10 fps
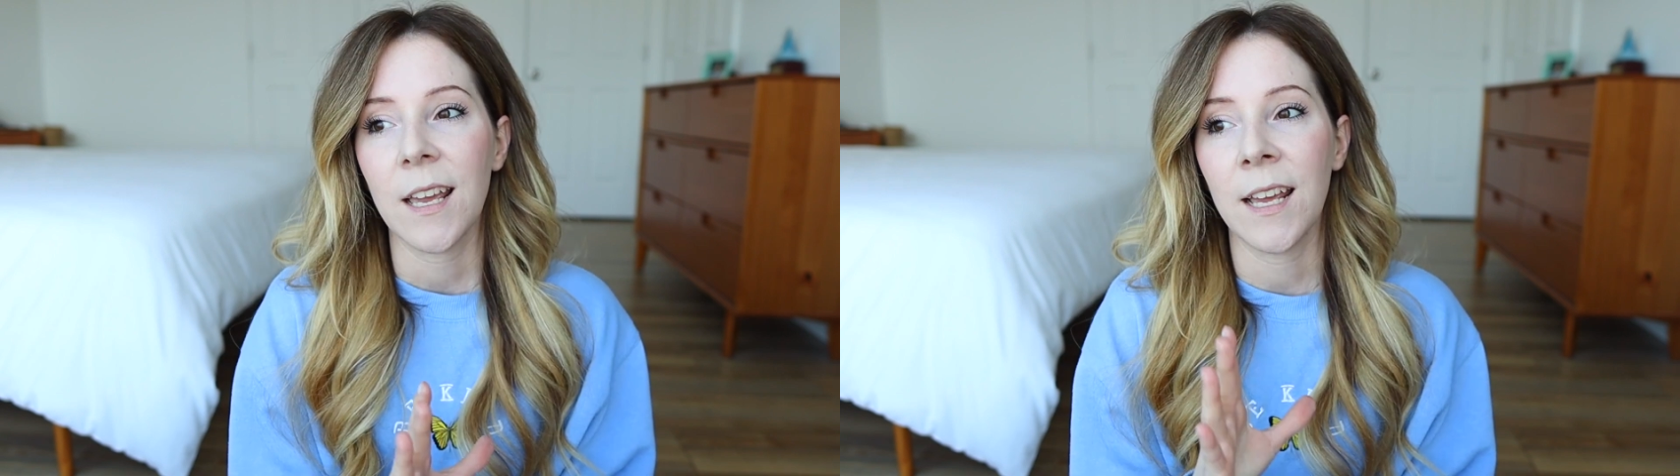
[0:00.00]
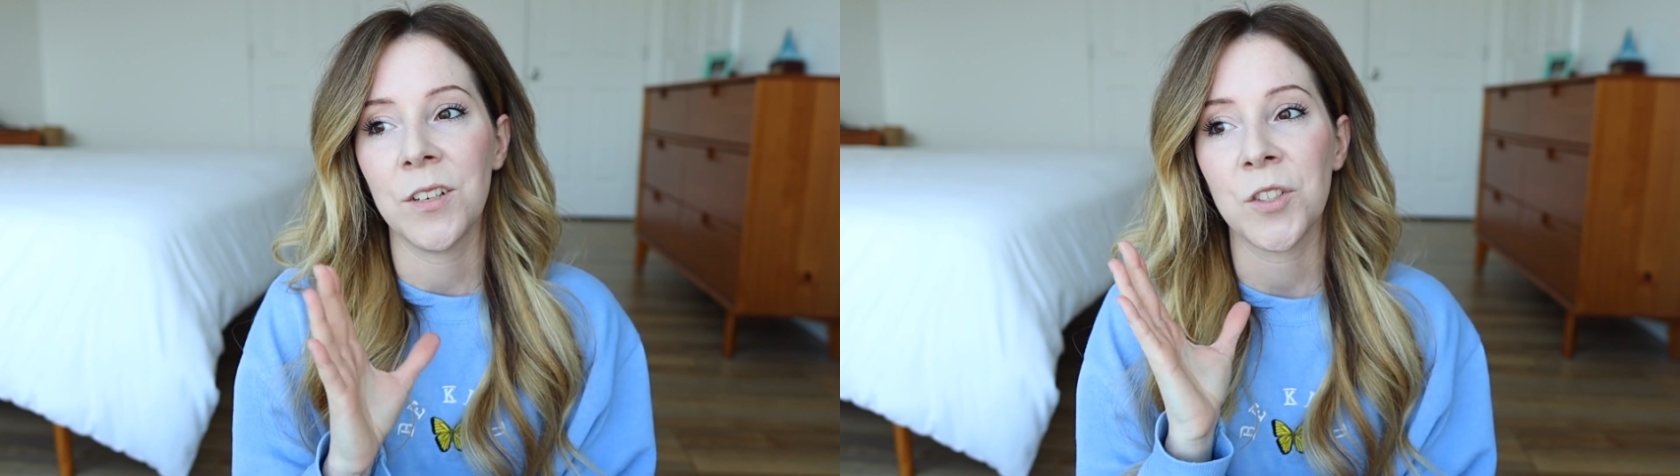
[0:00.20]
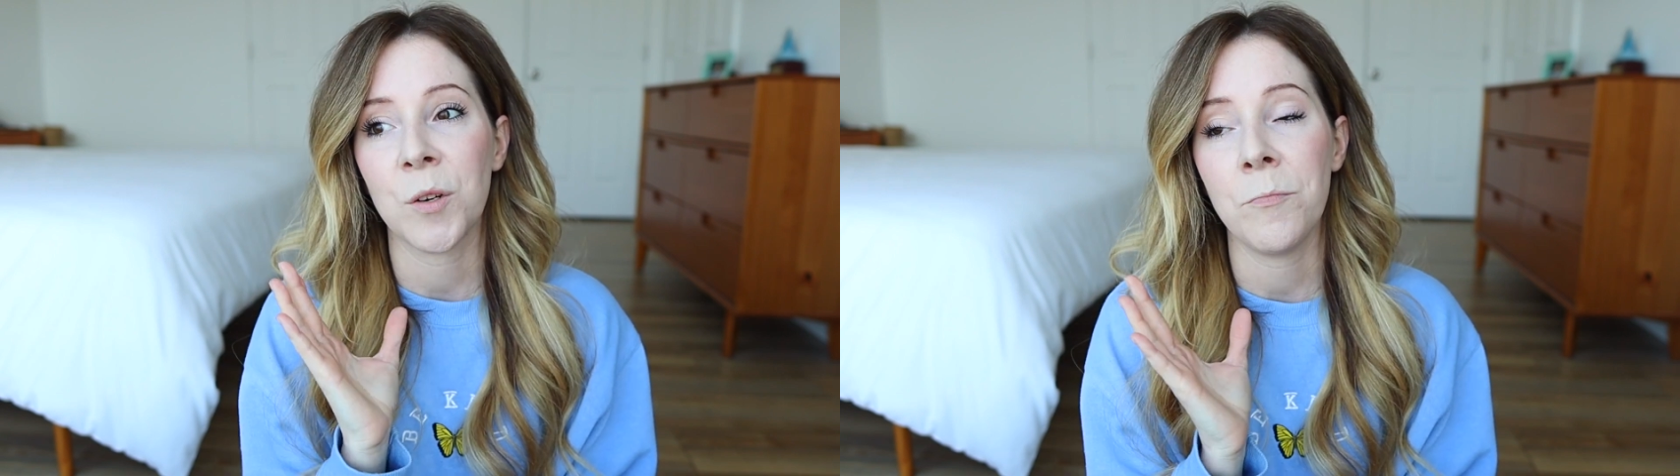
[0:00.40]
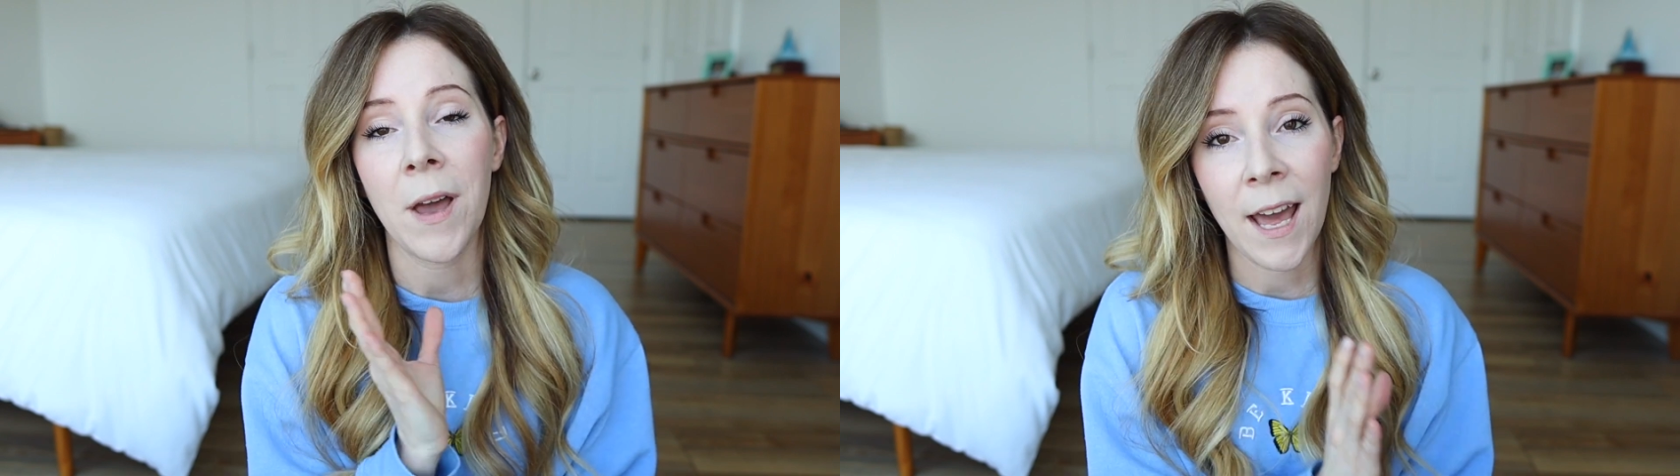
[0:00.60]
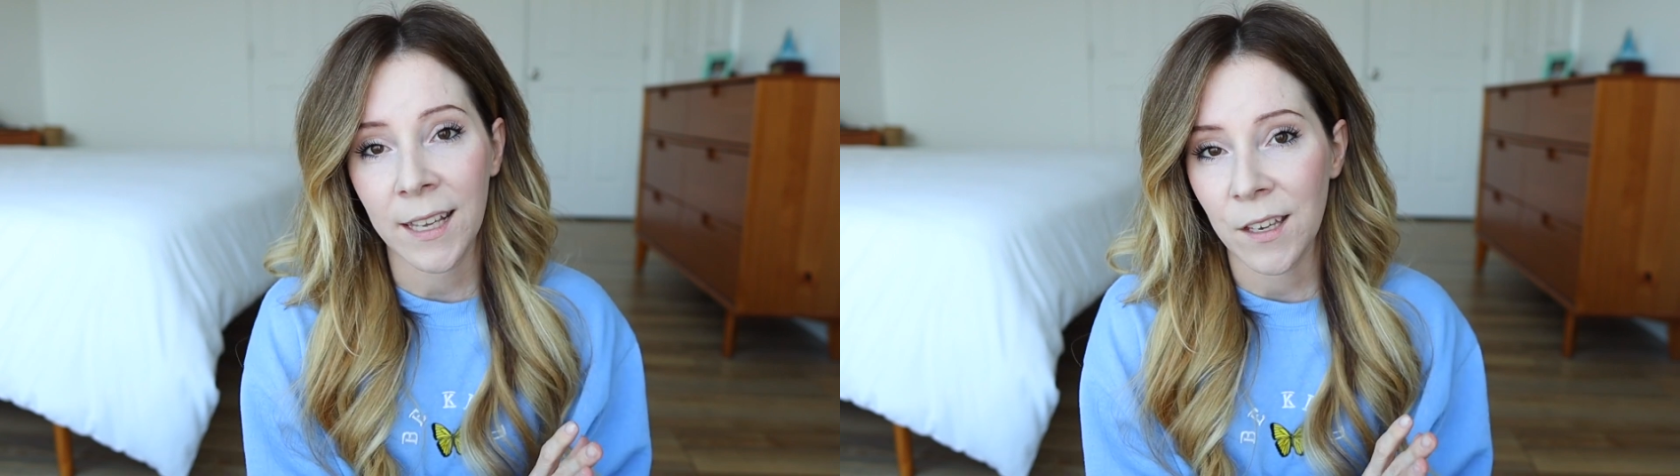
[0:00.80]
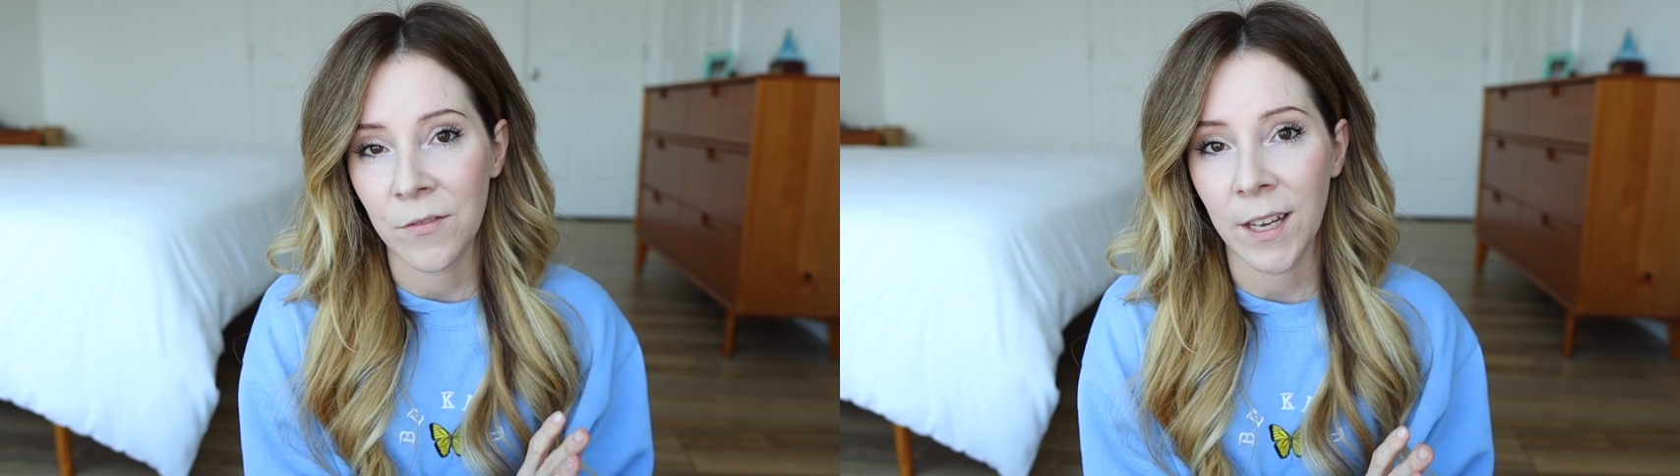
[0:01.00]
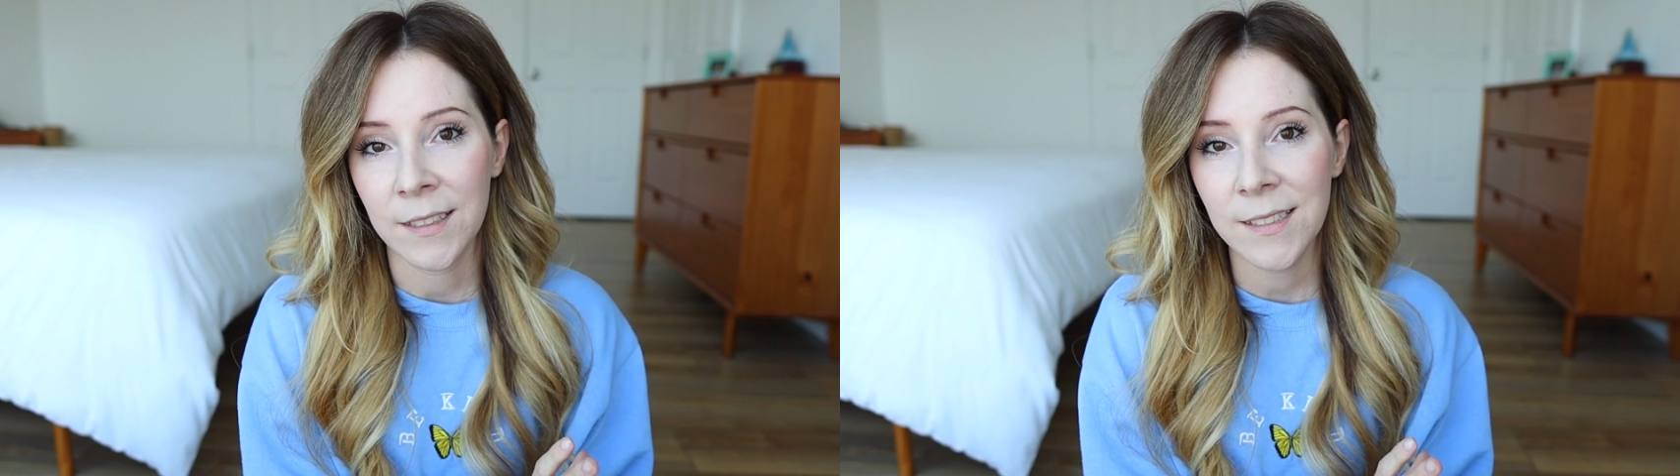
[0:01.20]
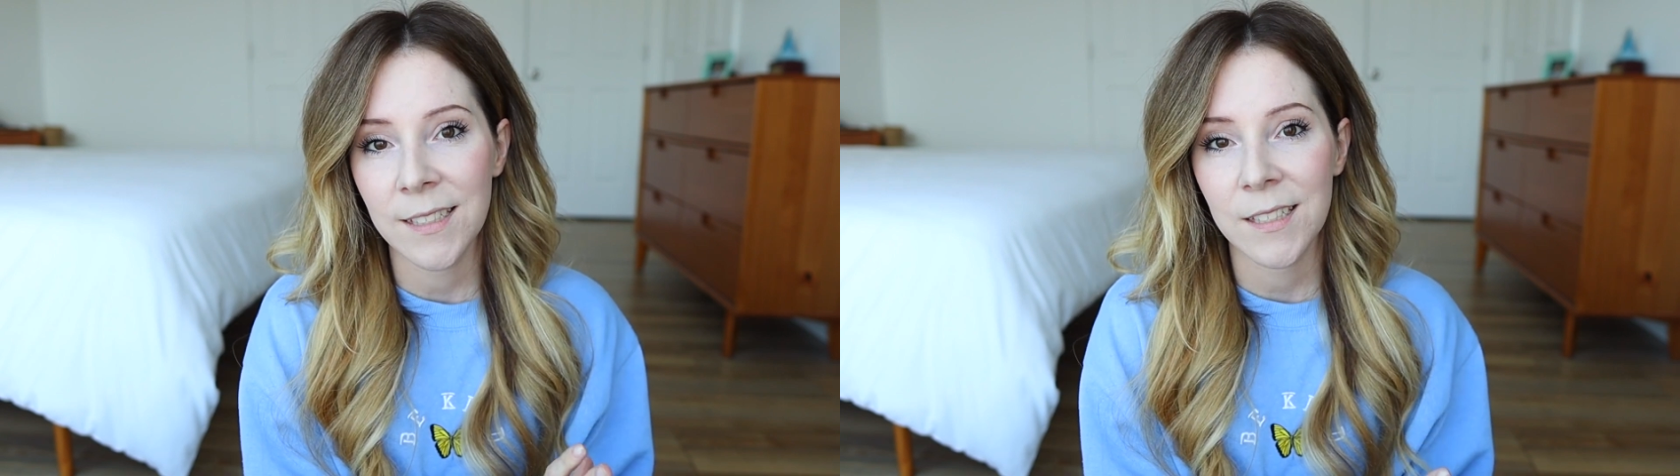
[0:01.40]
and traumatic
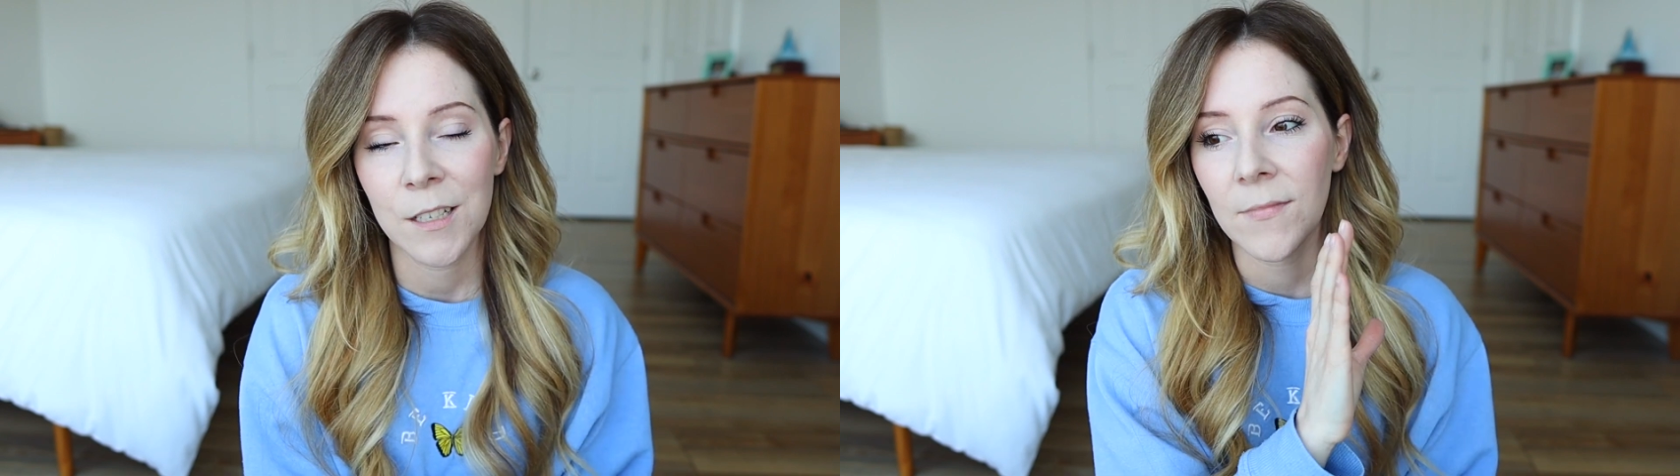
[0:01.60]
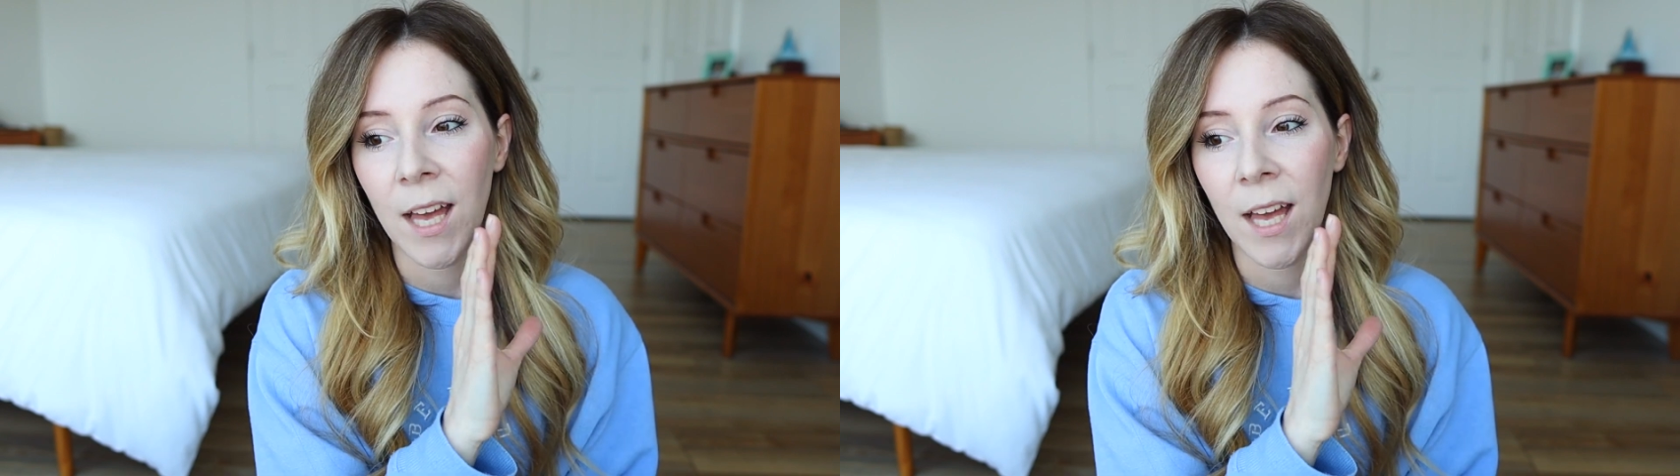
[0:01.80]
events,